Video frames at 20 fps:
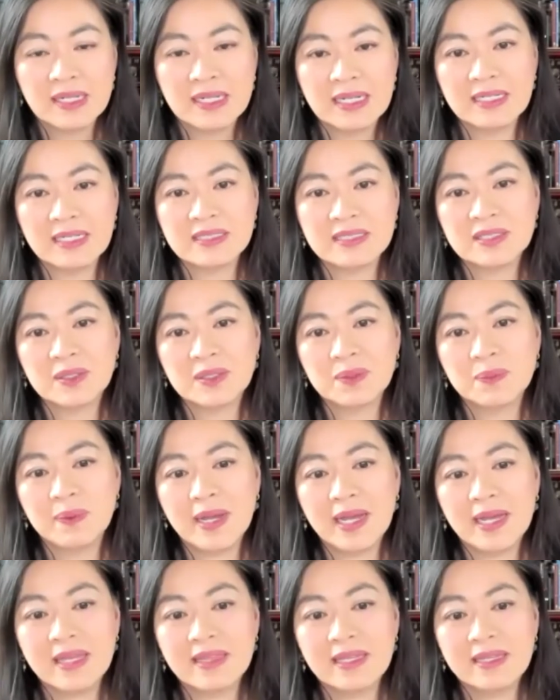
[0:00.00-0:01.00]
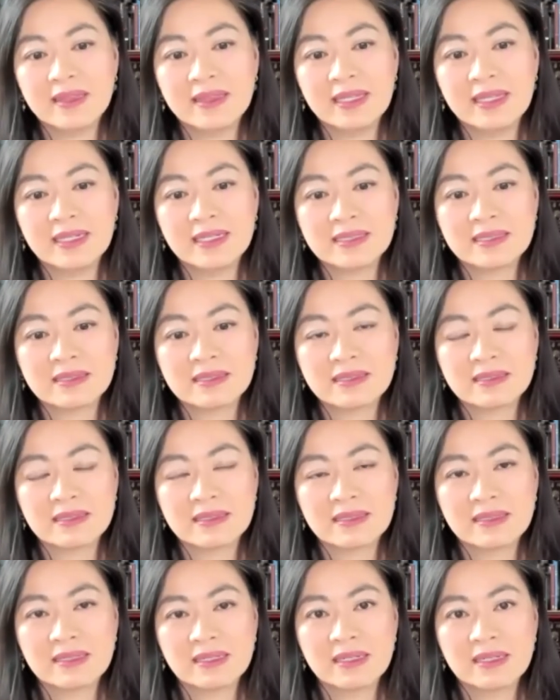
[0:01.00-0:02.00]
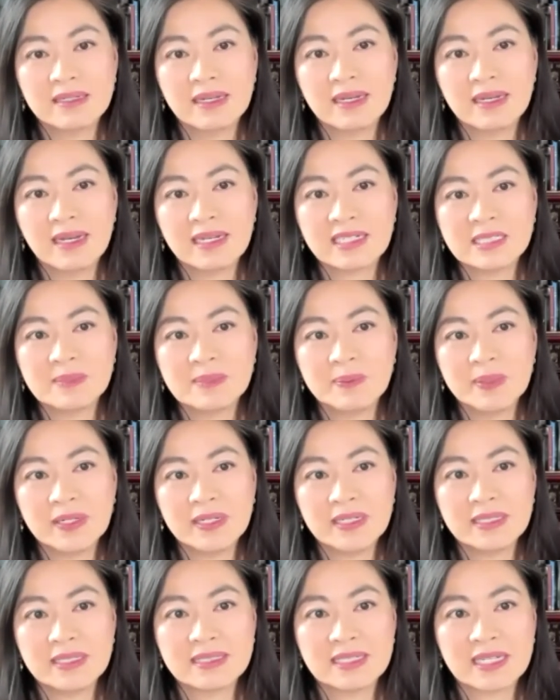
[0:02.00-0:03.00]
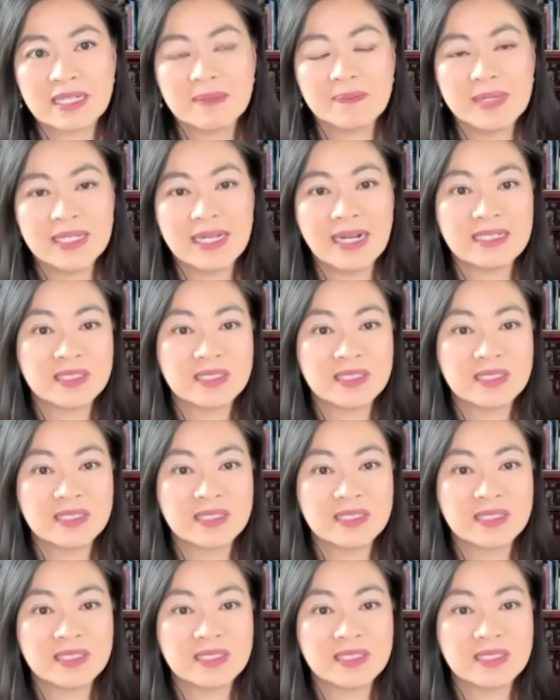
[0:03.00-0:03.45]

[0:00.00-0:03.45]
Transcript: into the way that this experience that can be